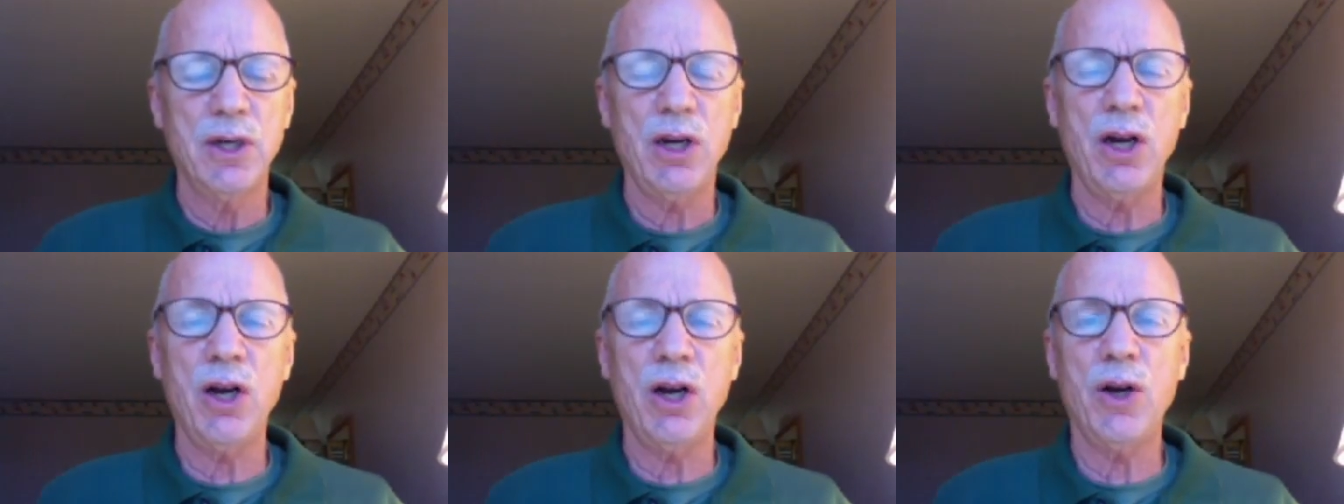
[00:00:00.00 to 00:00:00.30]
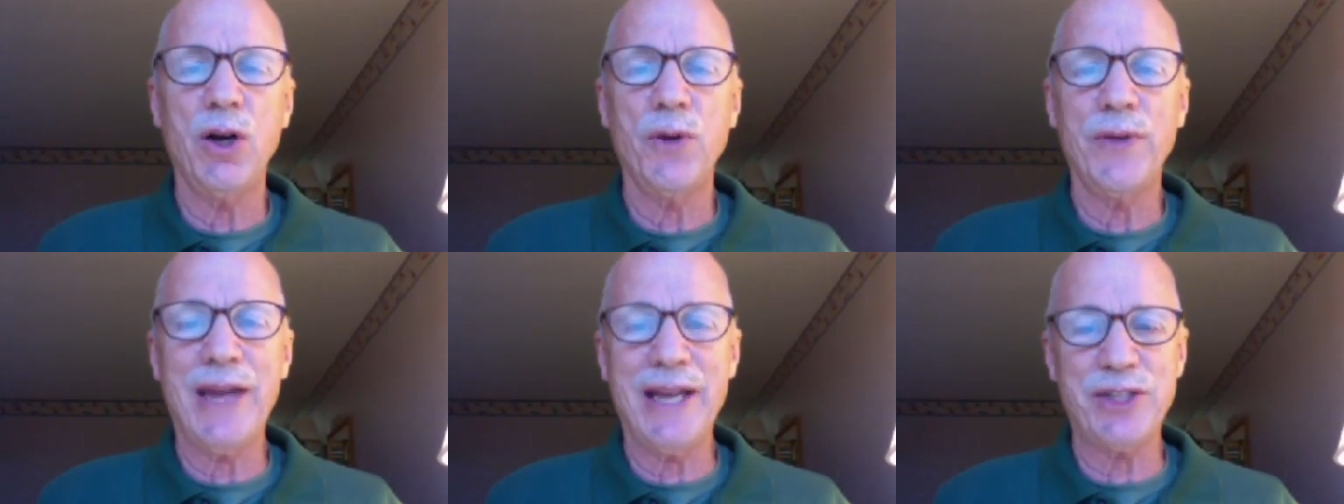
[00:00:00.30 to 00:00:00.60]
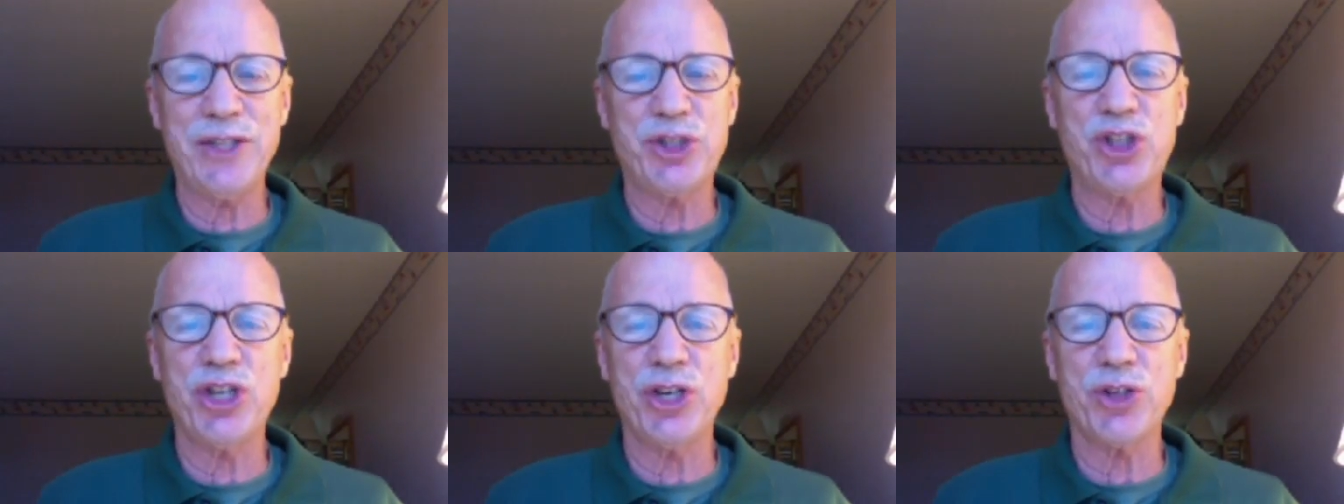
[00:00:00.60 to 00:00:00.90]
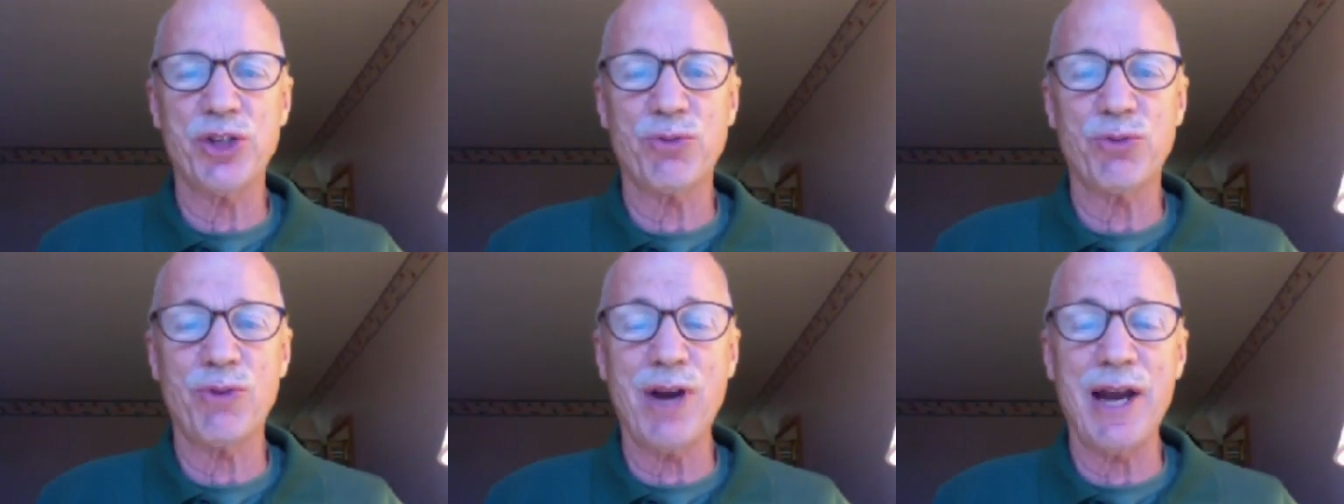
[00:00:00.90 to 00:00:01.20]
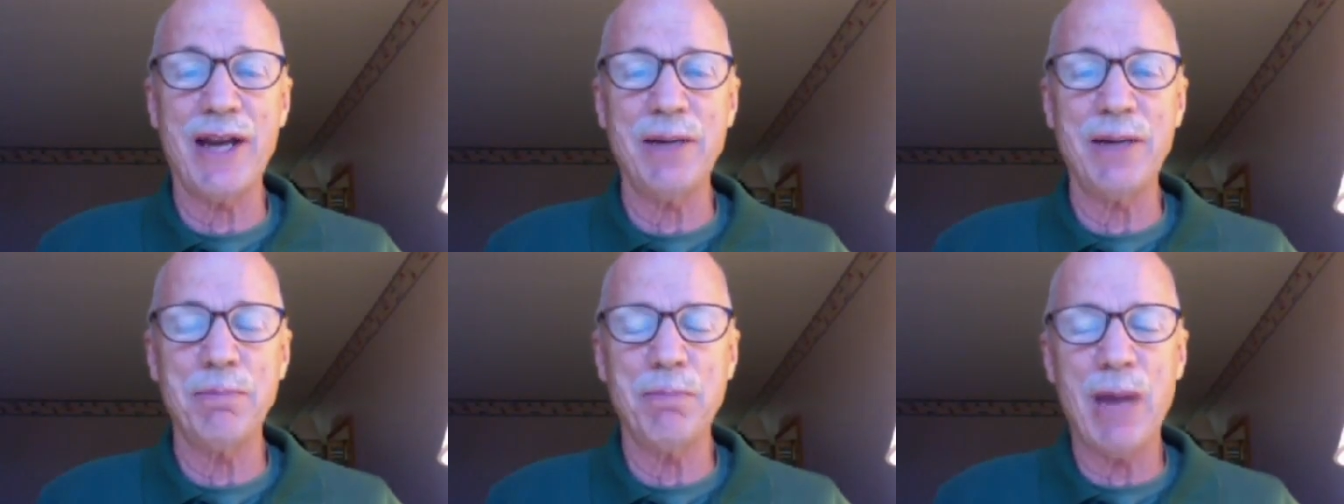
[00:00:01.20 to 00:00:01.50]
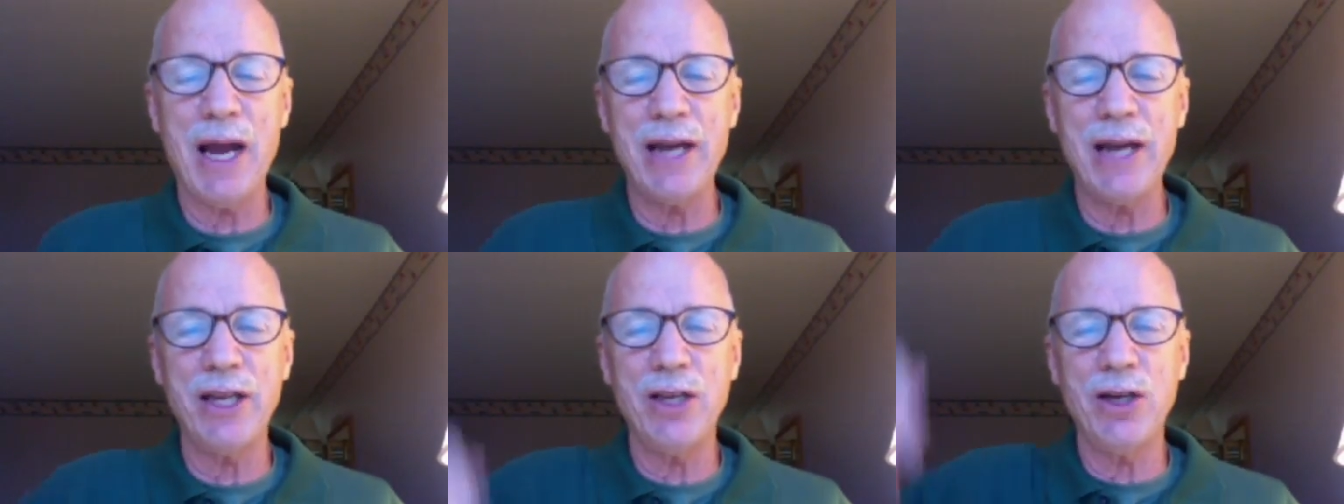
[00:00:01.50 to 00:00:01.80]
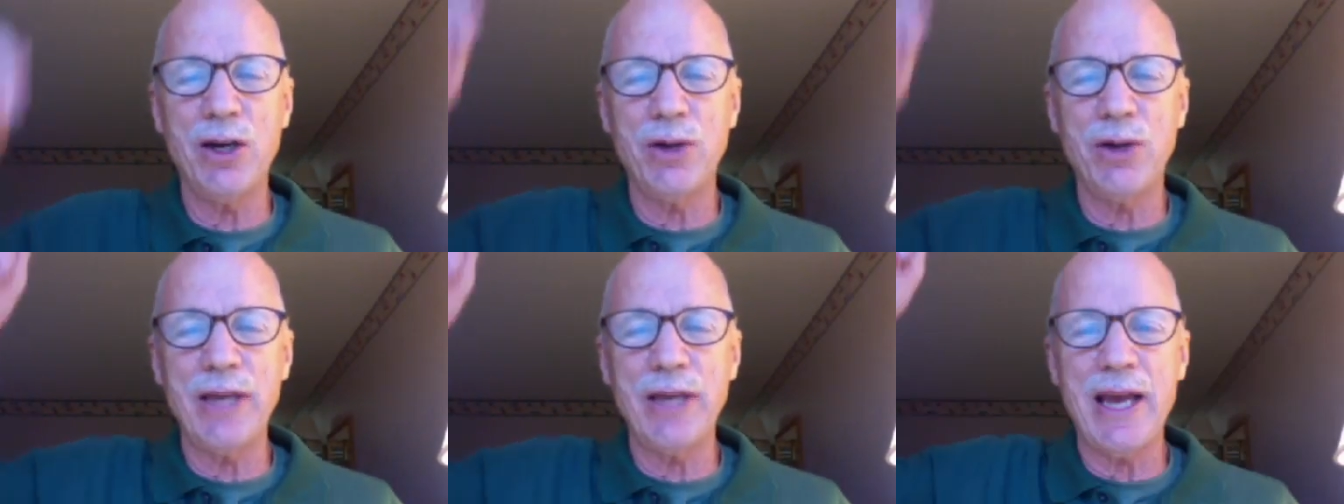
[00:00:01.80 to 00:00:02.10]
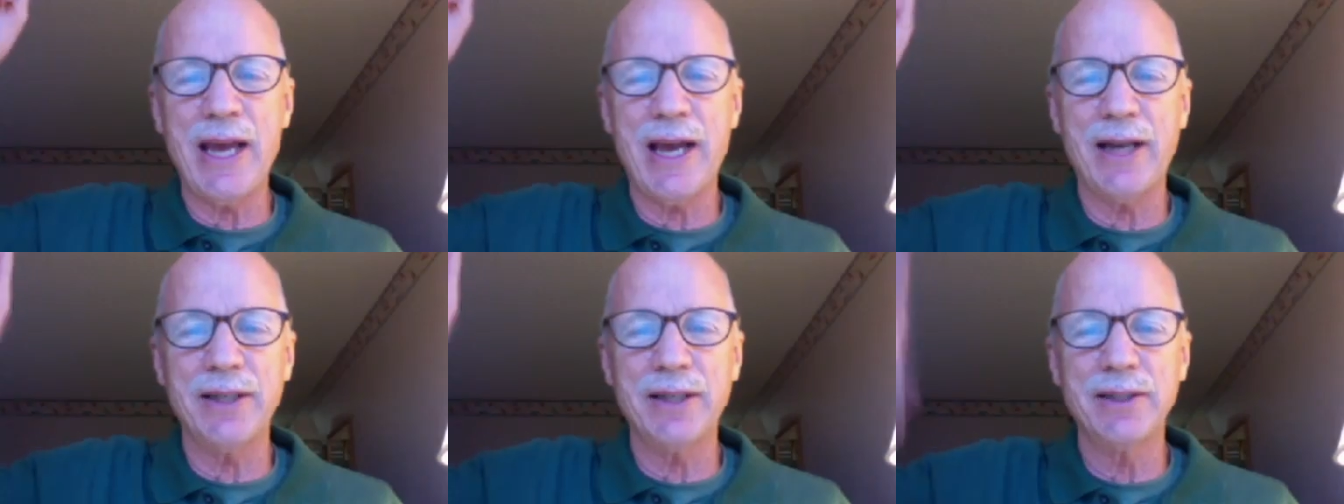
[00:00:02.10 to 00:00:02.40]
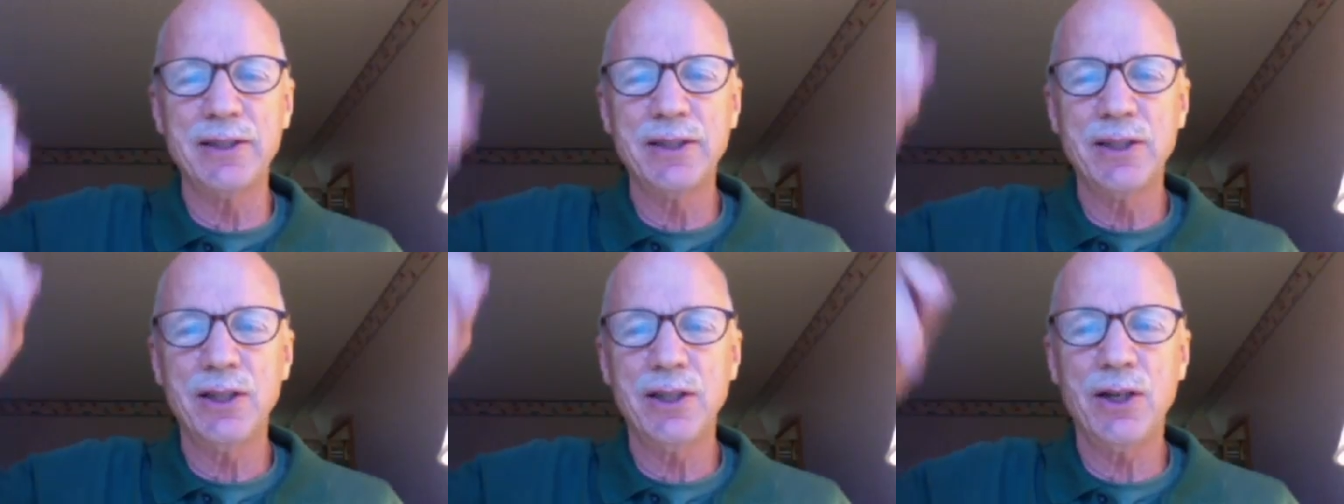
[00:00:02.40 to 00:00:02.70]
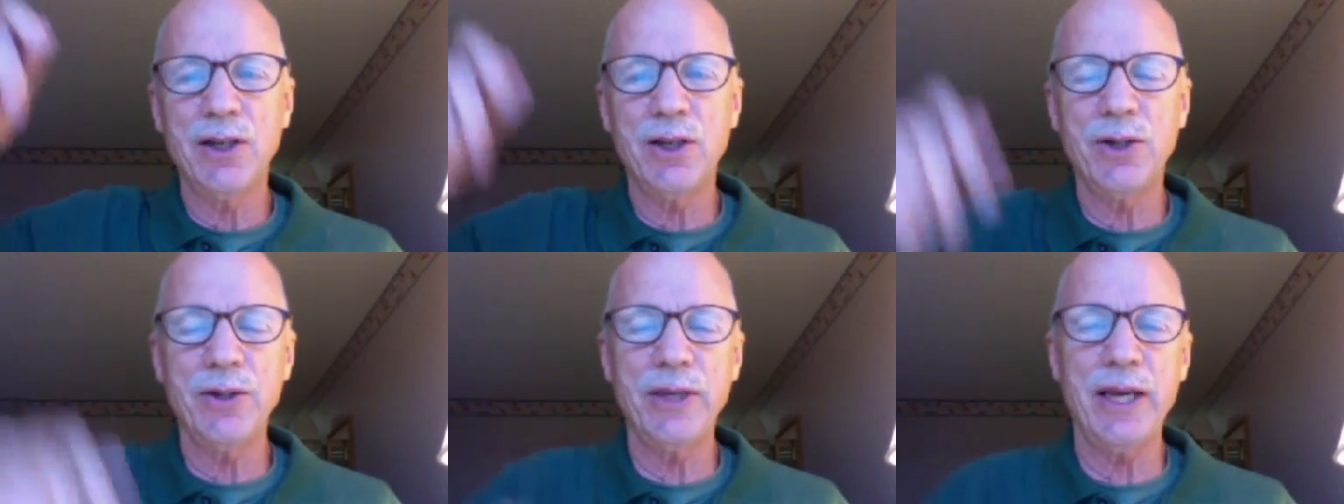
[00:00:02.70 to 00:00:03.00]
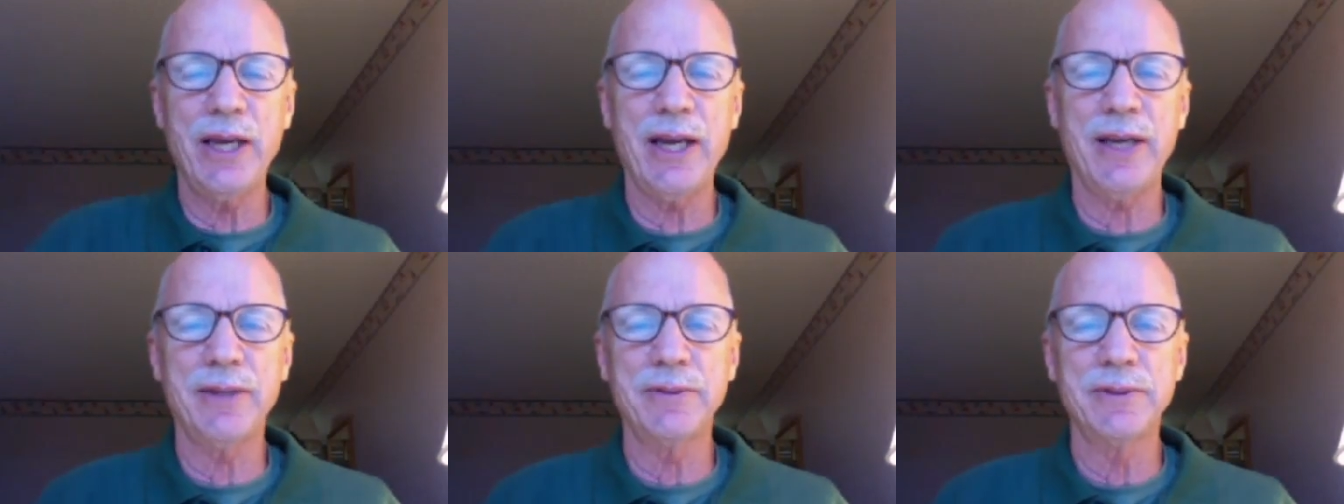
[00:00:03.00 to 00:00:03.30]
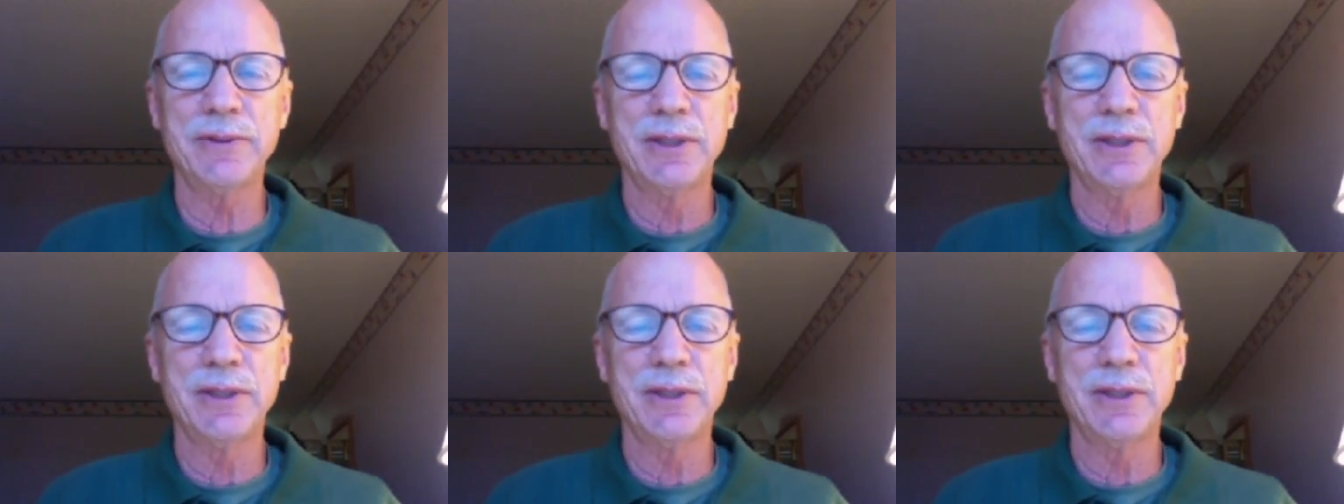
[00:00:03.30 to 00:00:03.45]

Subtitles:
Oh, that's just right, mighty oh yeah. Oh yeah.